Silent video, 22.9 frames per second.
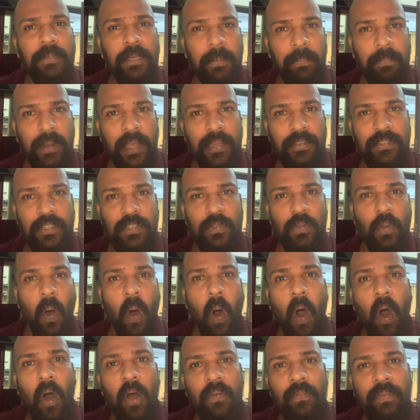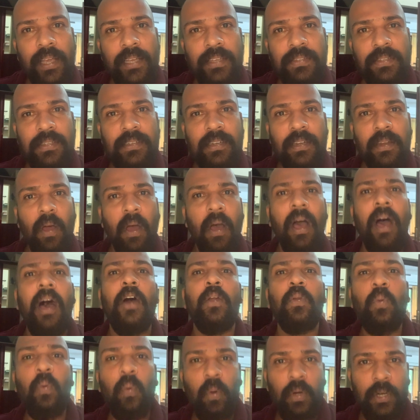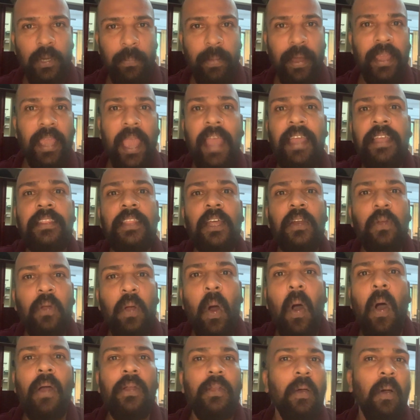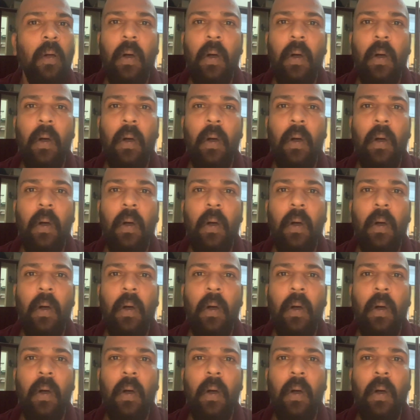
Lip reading: place is always ruled by either God